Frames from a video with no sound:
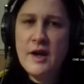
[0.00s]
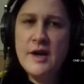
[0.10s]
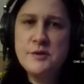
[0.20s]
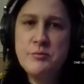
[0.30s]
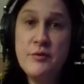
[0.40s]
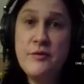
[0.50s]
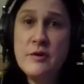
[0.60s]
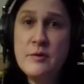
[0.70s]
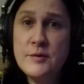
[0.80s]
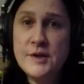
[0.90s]
as
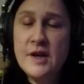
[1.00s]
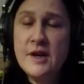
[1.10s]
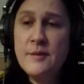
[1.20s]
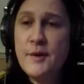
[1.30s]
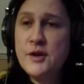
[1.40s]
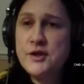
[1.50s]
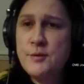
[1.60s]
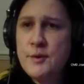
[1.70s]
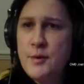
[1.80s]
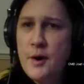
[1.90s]
performed um, on Top
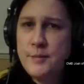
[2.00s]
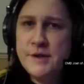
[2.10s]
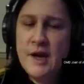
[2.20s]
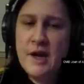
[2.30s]
of the Pops.